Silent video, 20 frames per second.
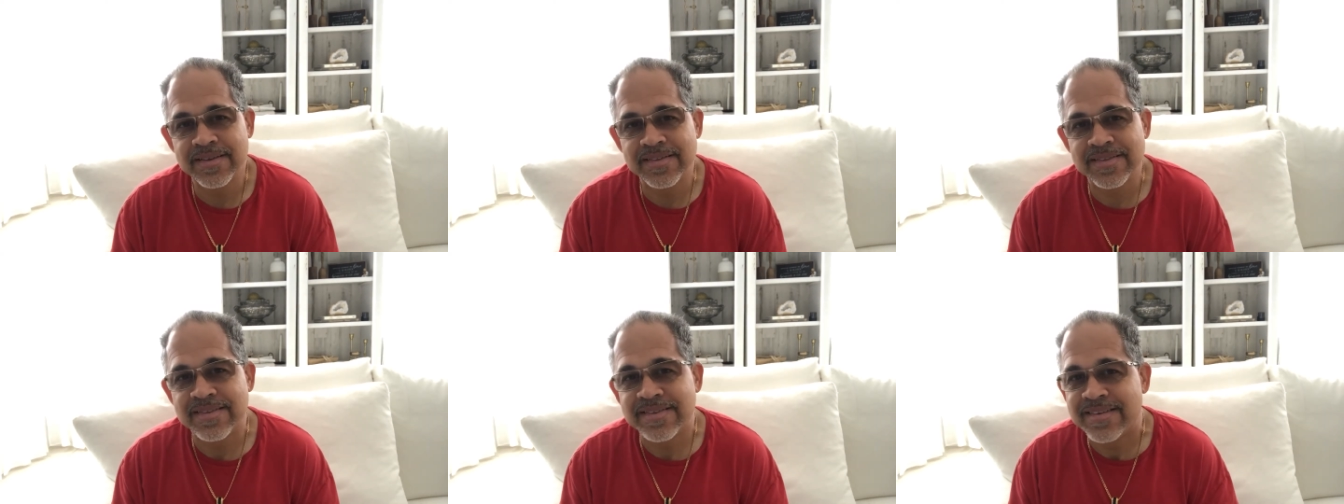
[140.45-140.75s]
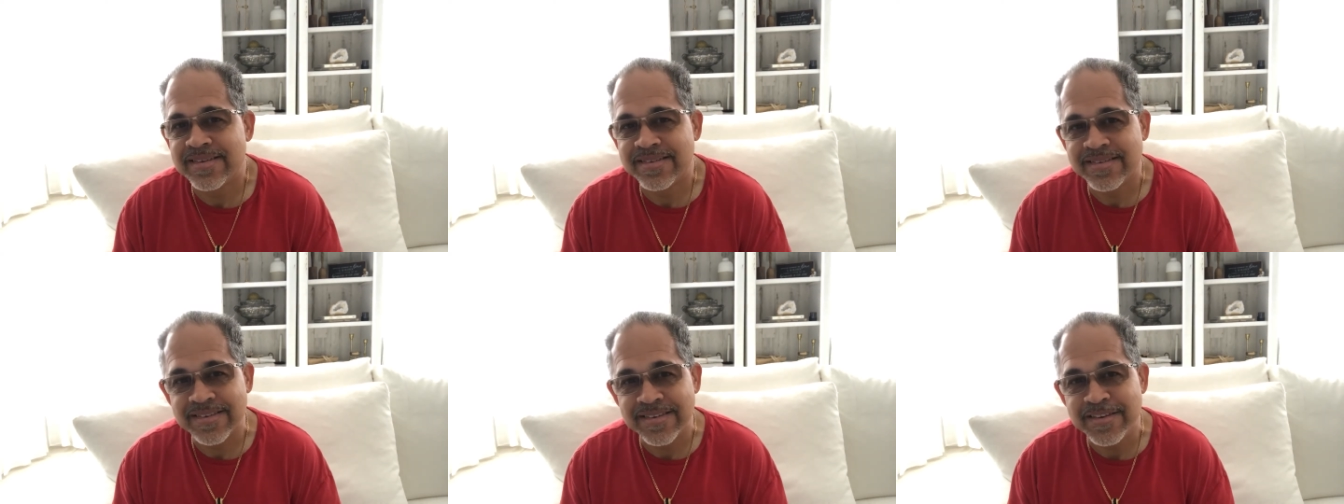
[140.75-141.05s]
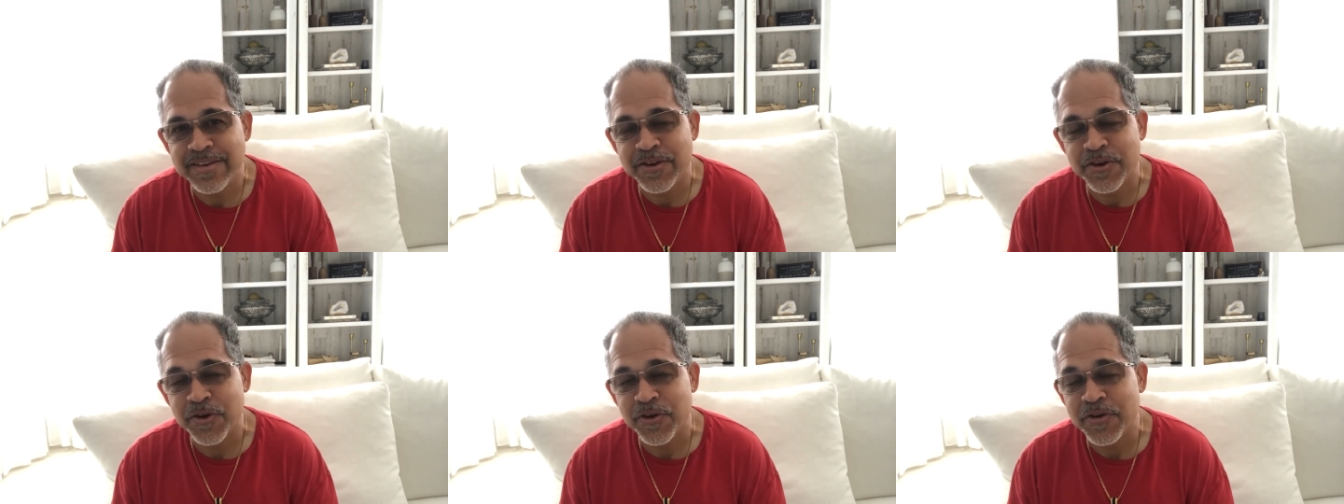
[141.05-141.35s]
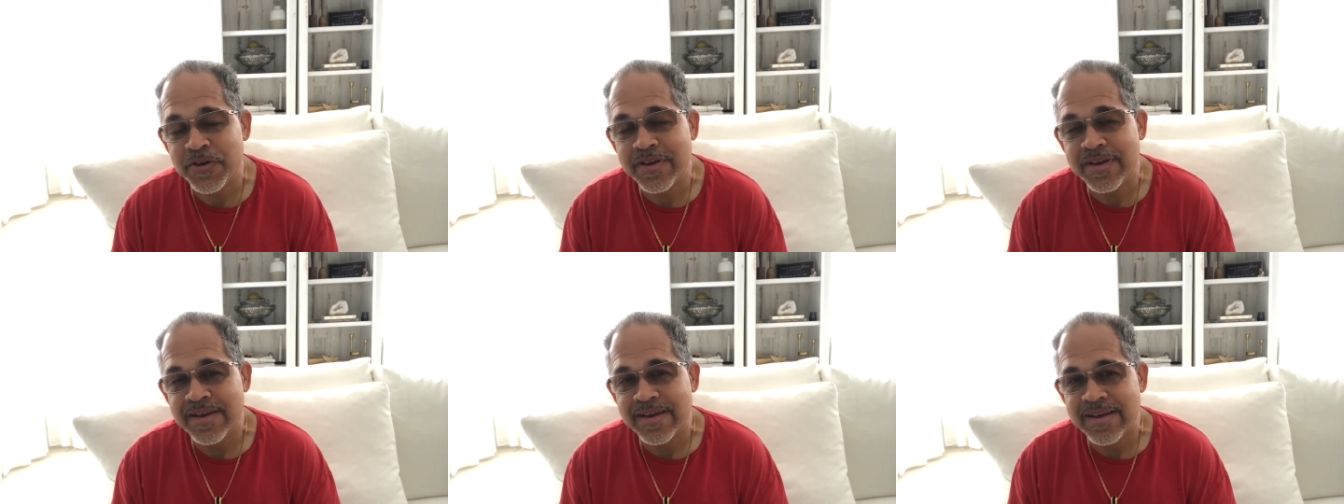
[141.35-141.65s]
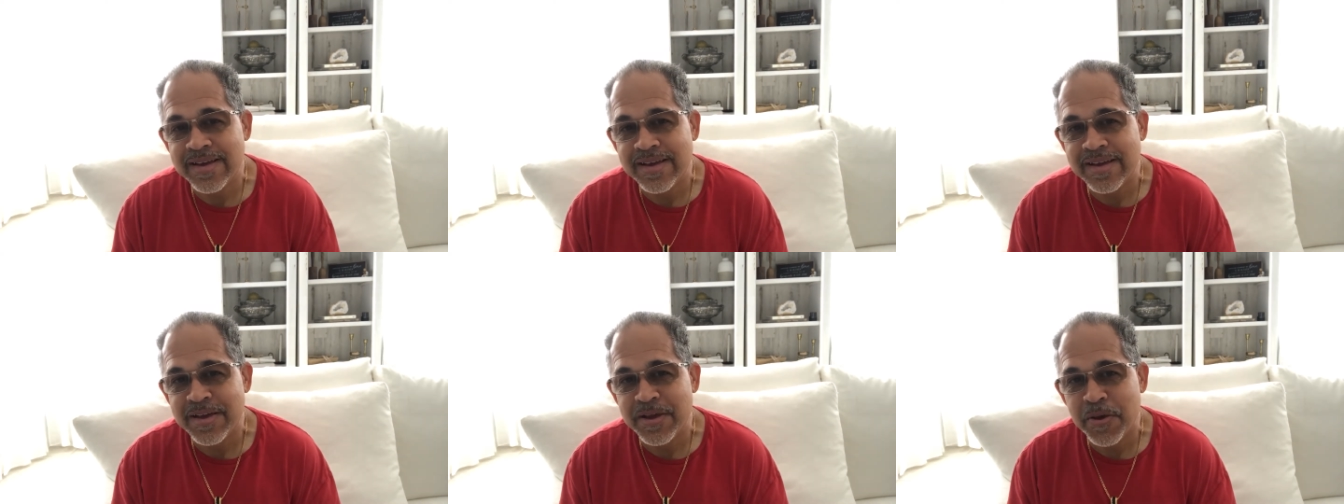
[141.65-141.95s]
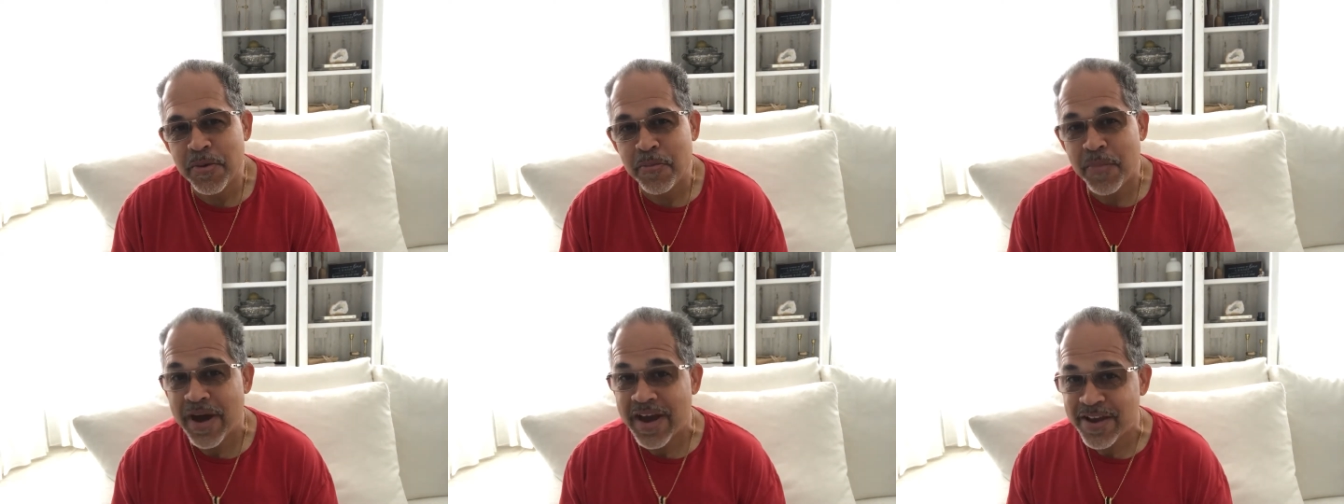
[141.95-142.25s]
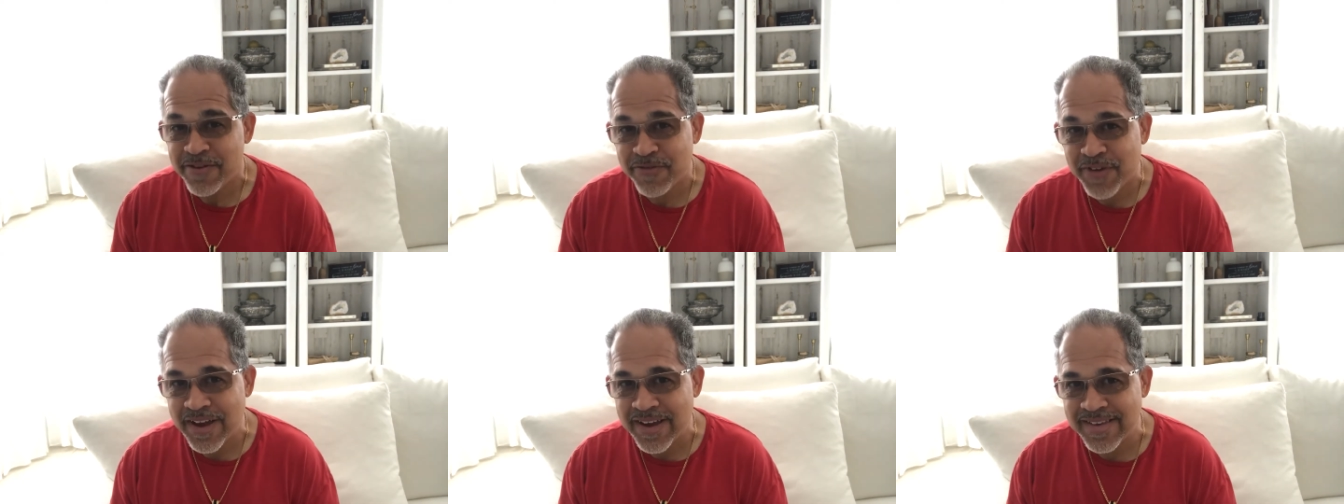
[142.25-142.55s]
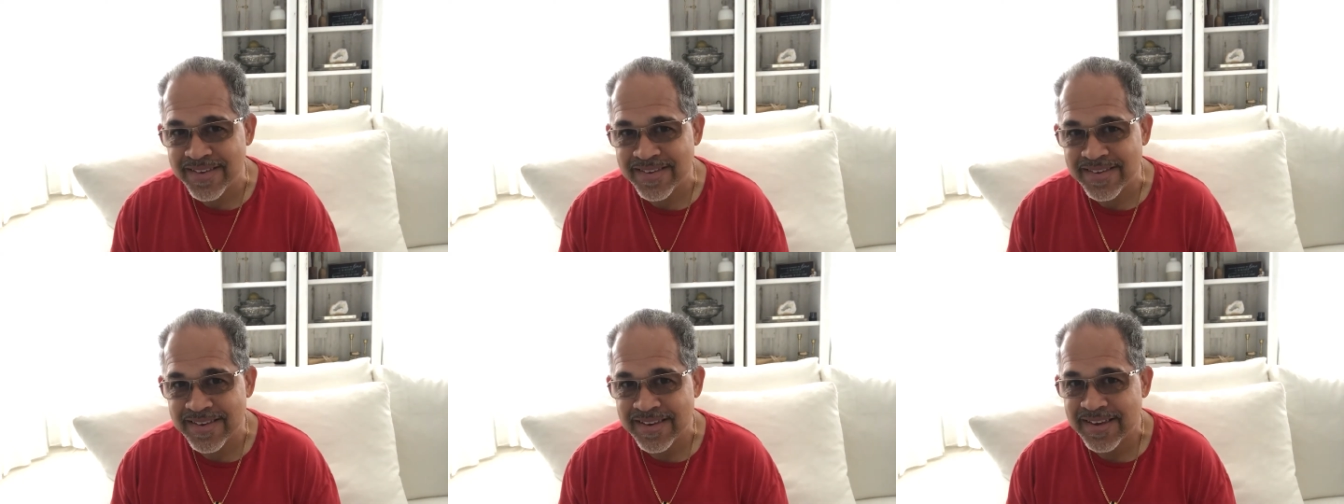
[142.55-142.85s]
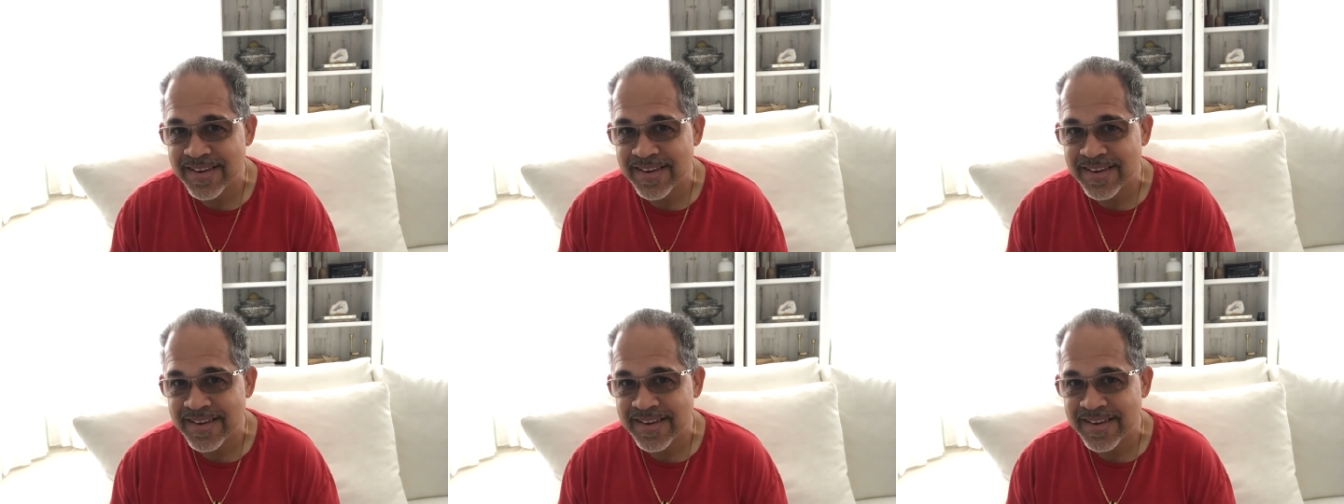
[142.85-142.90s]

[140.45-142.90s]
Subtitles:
This, my advice,